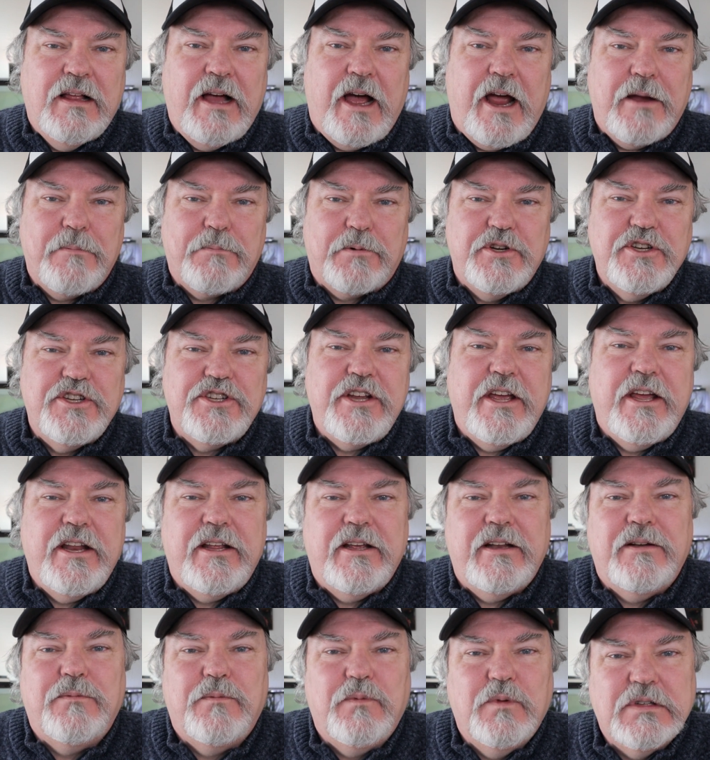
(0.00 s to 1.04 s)
I appreciate
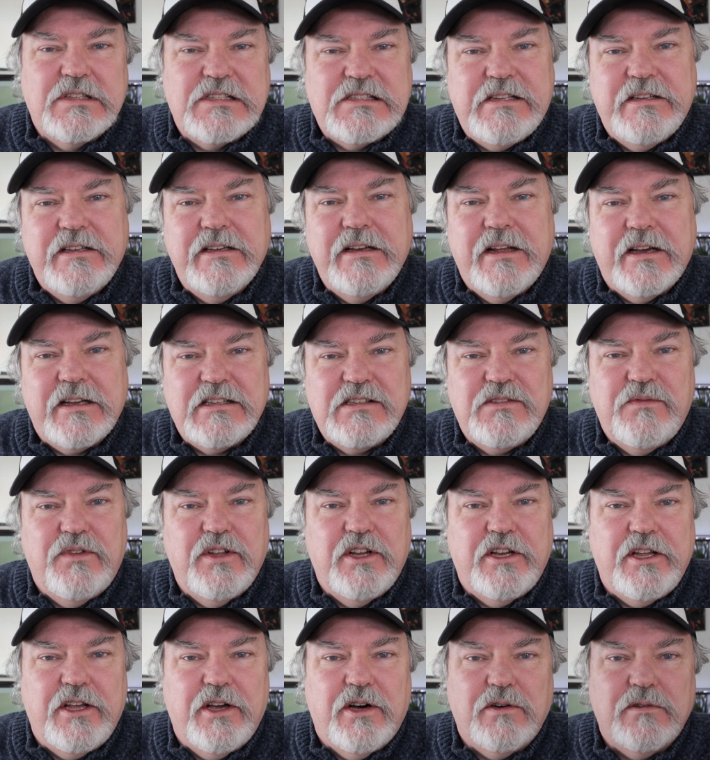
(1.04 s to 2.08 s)
it. We'll see you next
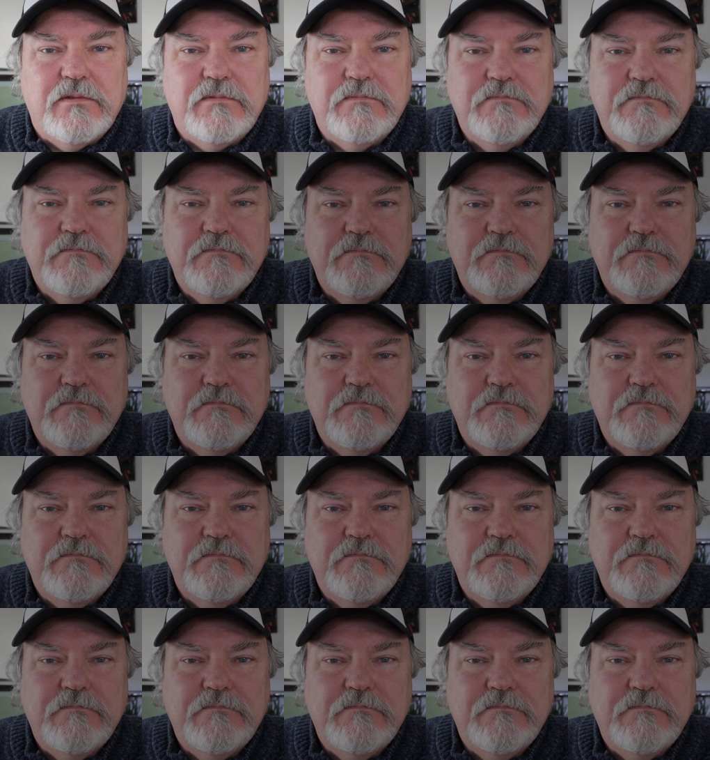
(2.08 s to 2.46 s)
video.